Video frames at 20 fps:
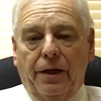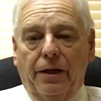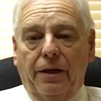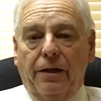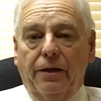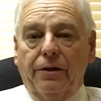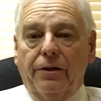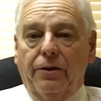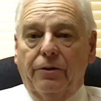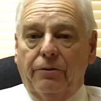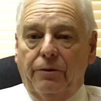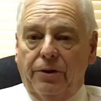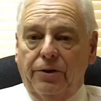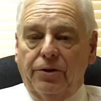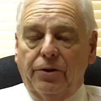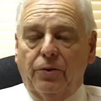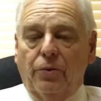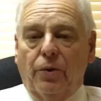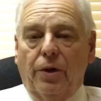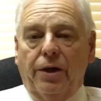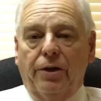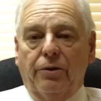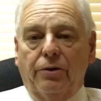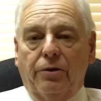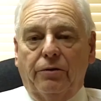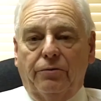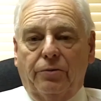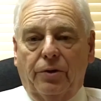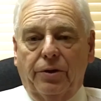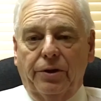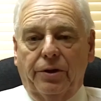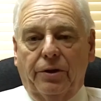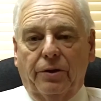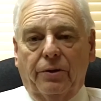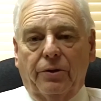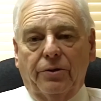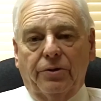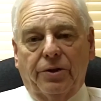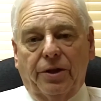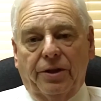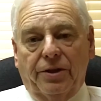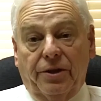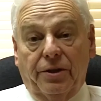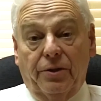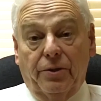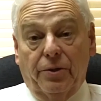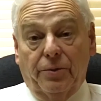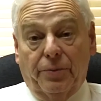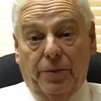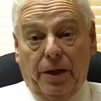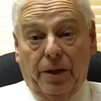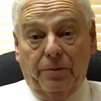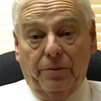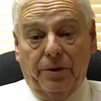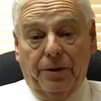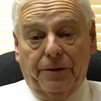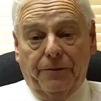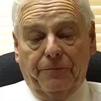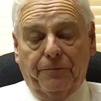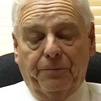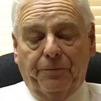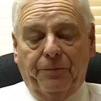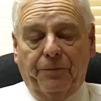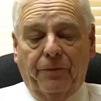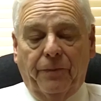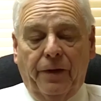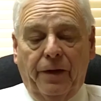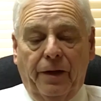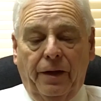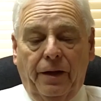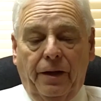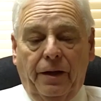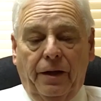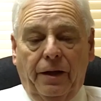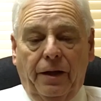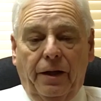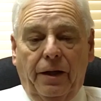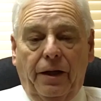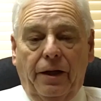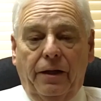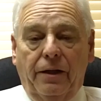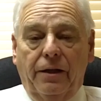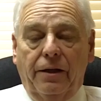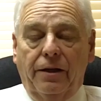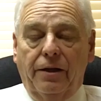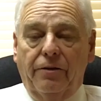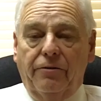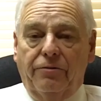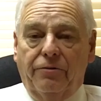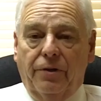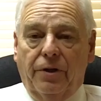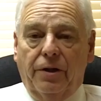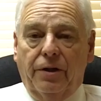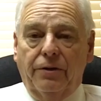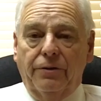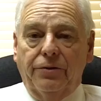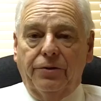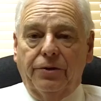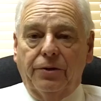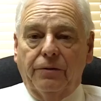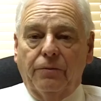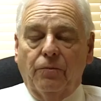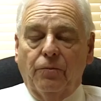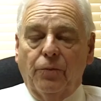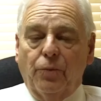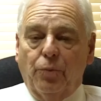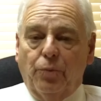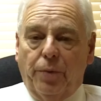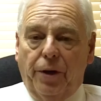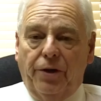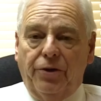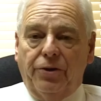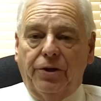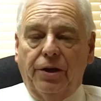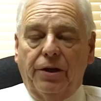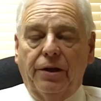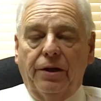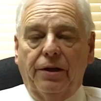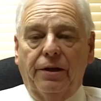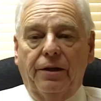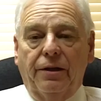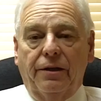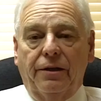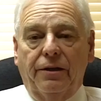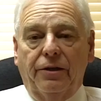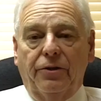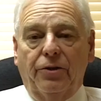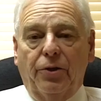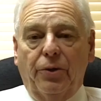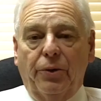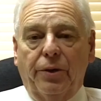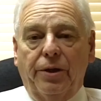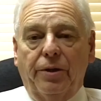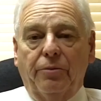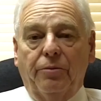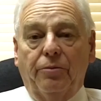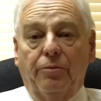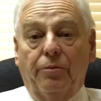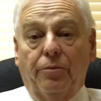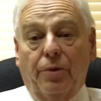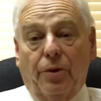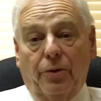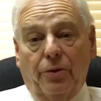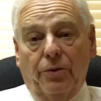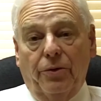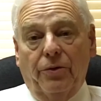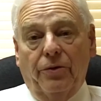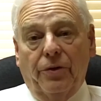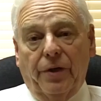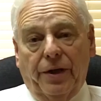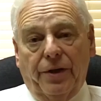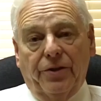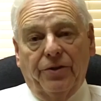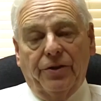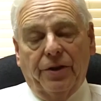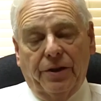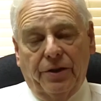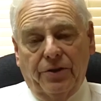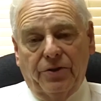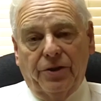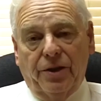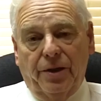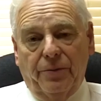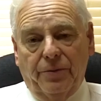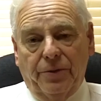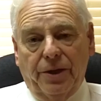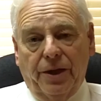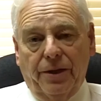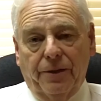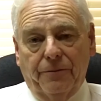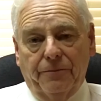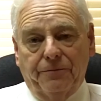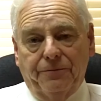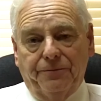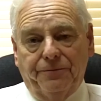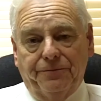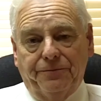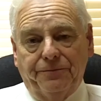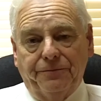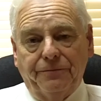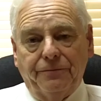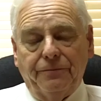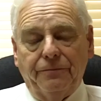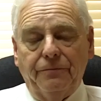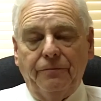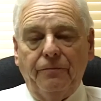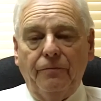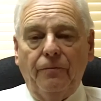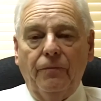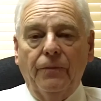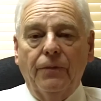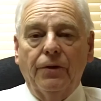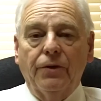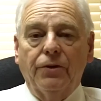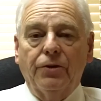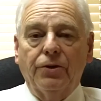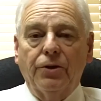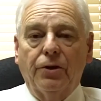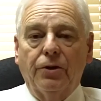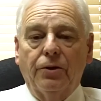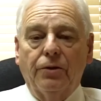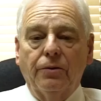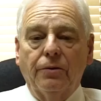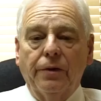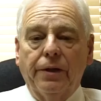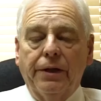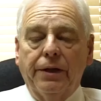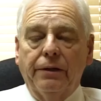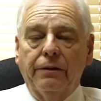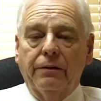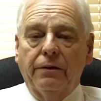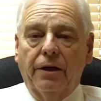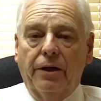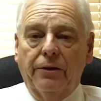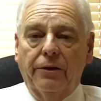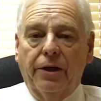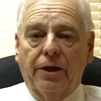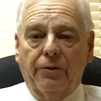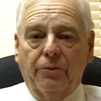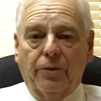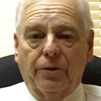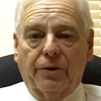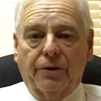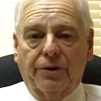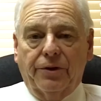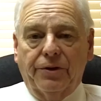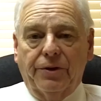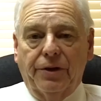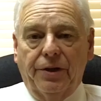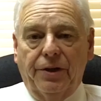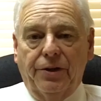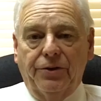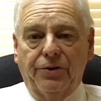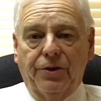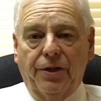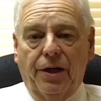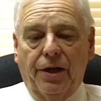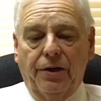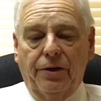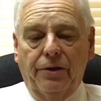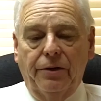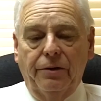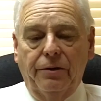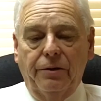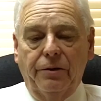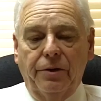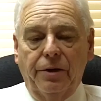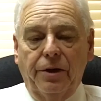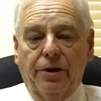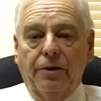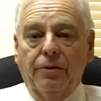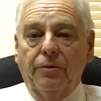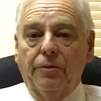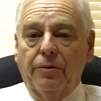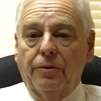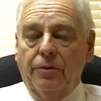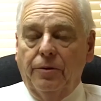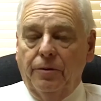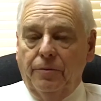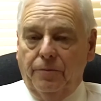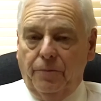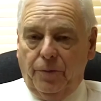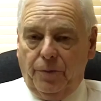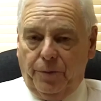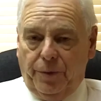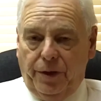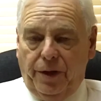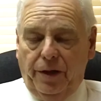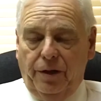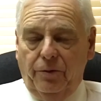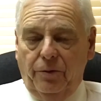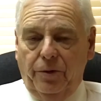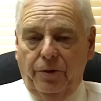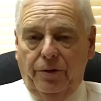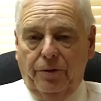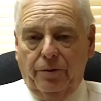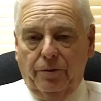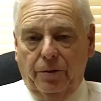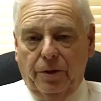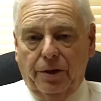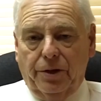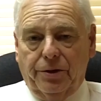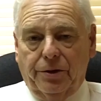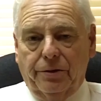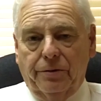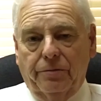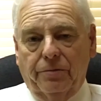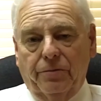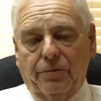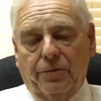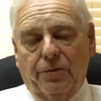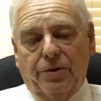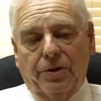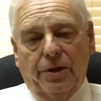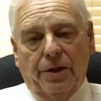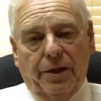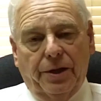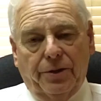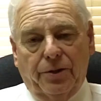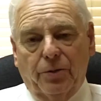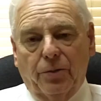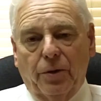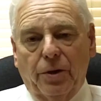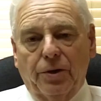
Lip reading: And there is a way to avoid those and to do it properly. And it involves basically doing both things at the same time. So how that works is that you begin with your realtor, select the